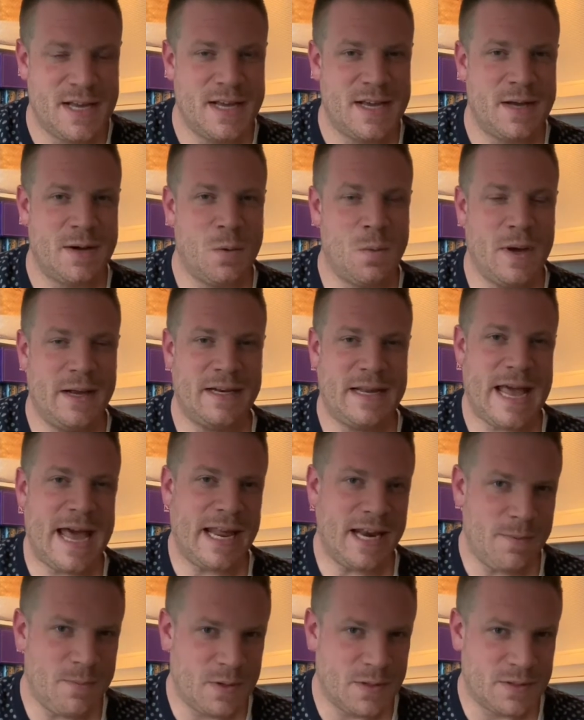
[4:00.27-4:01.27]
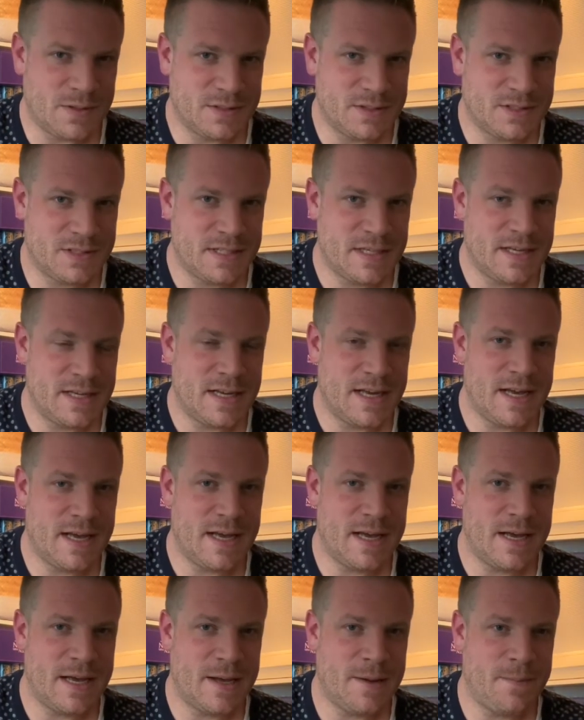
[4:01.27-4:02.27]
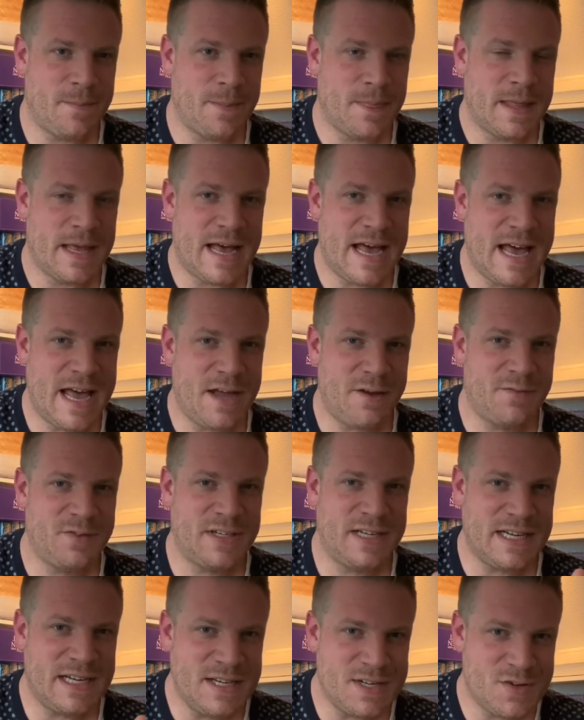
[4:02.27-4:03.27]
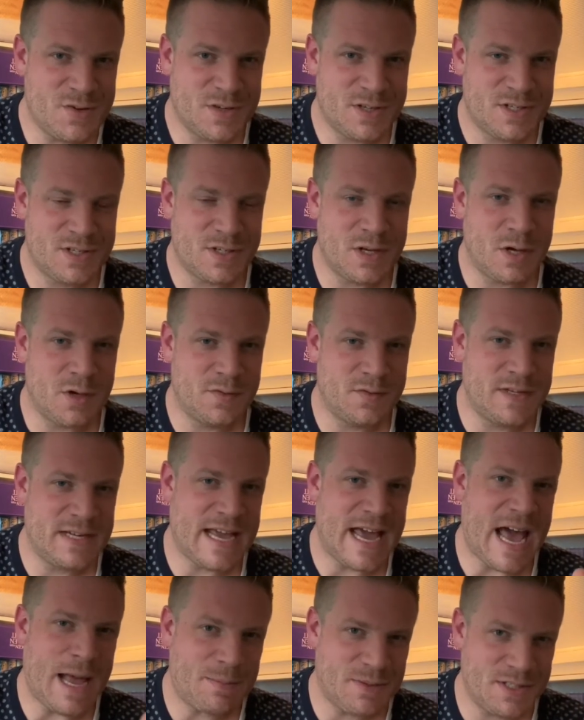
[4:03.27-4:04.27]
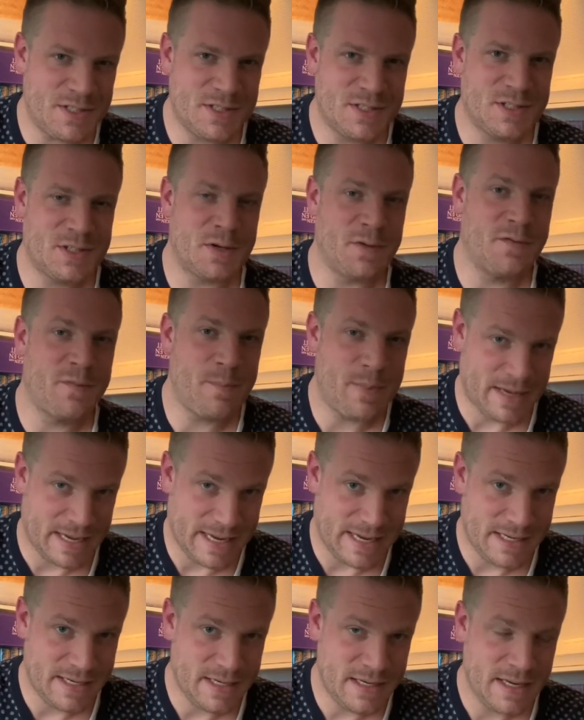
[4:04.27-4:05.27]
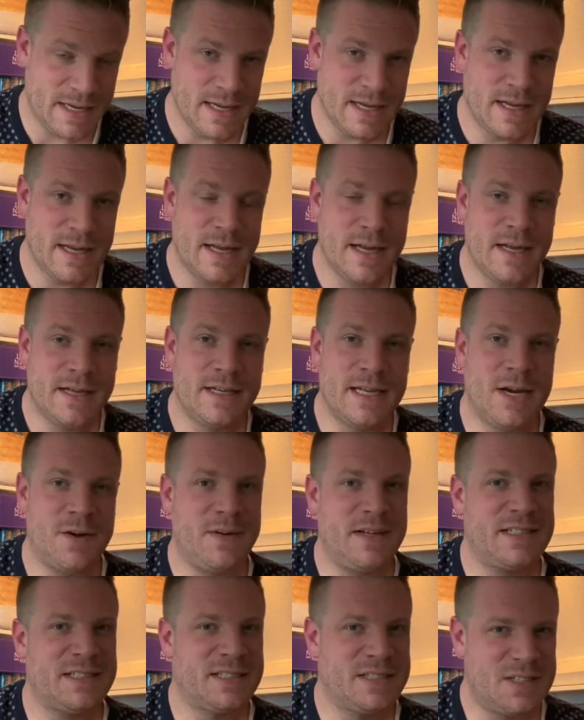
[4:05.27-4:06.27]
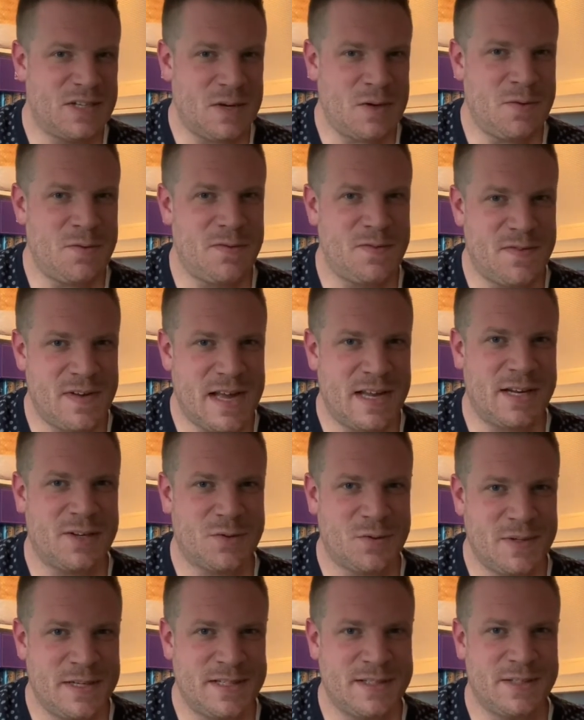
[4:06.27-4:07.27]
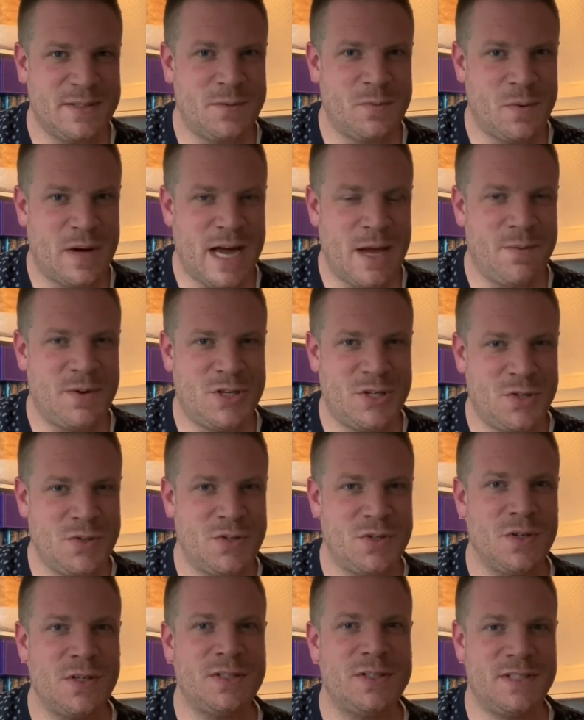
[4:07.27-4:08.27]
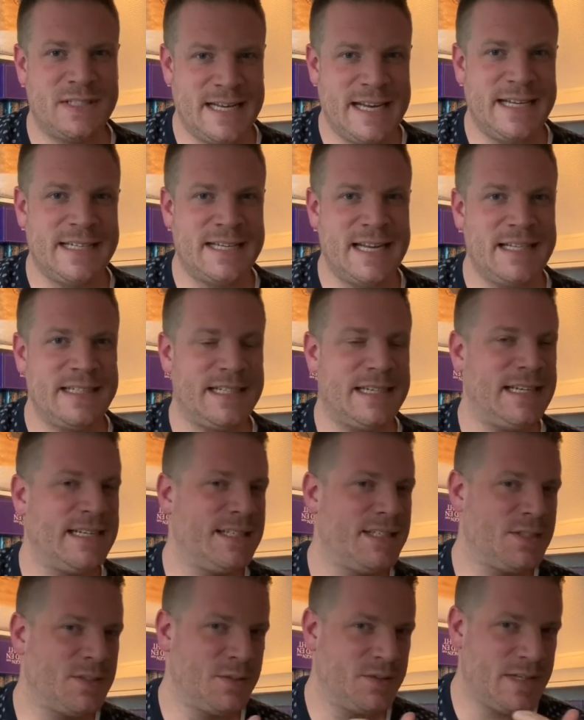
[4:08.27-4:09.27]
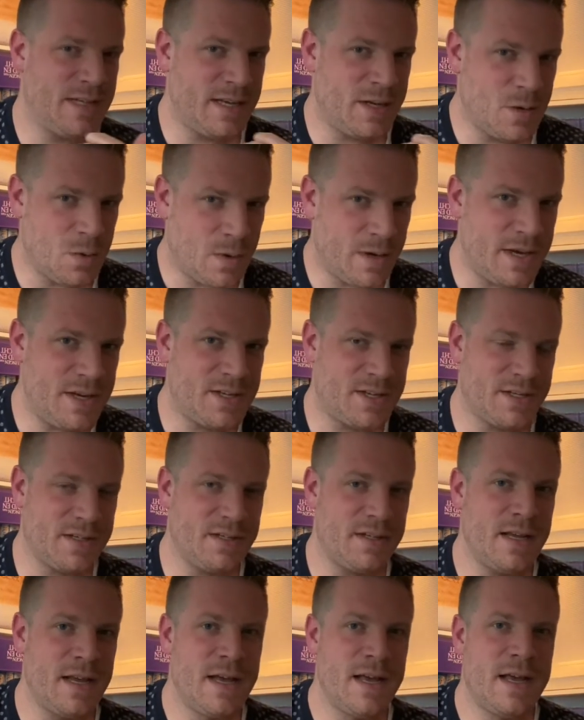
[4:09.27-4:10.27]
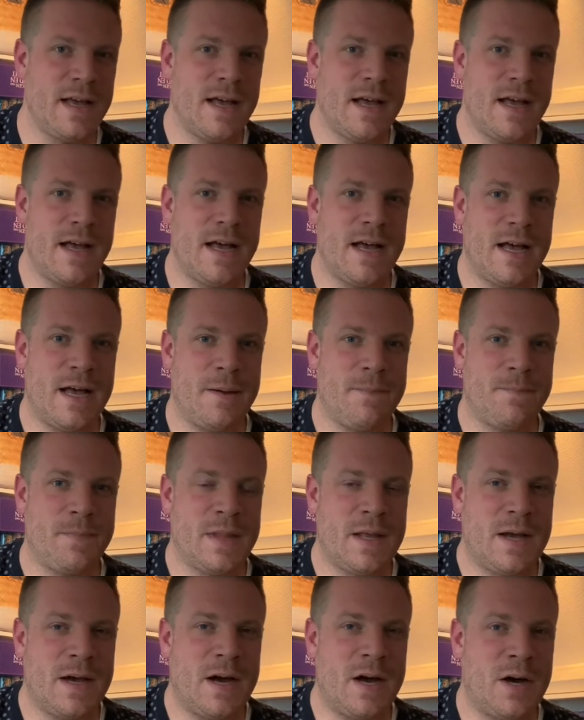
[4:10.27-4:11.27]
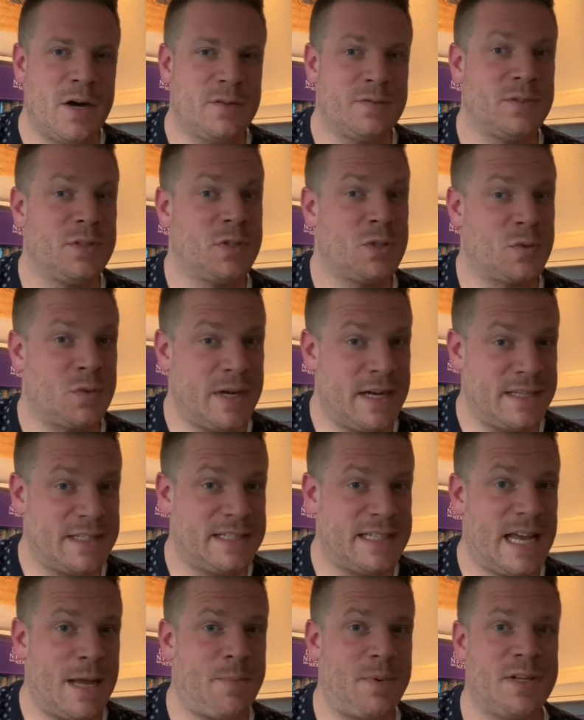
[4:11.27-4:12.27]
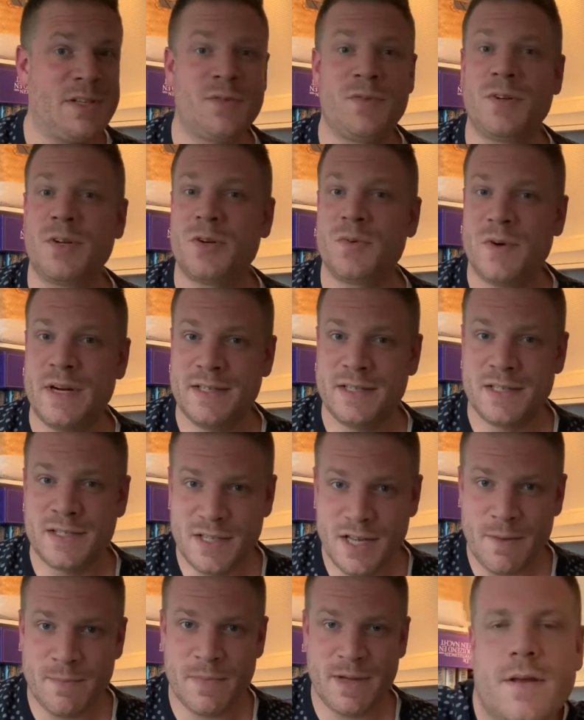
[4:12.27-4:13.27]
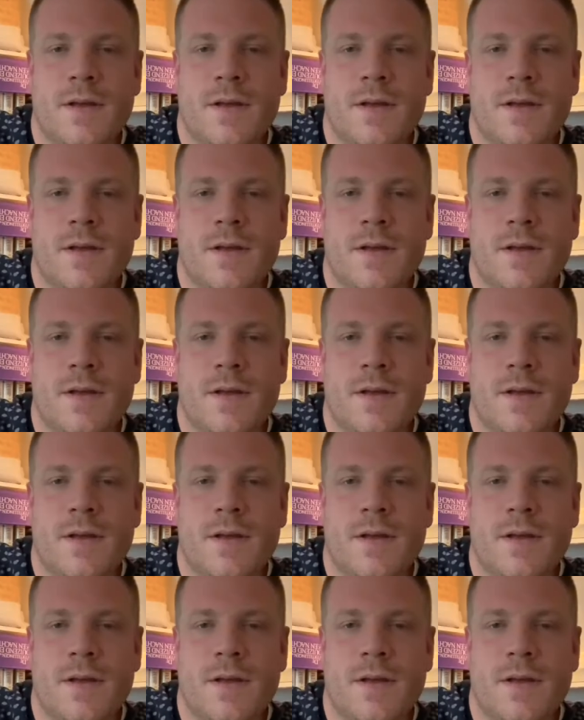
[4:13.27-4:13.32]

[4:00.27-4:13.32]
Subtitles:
When animals have the interest of the absence of pain, there is no valid reason why we should not take that into the equation of the greatest happiness for the greatest number.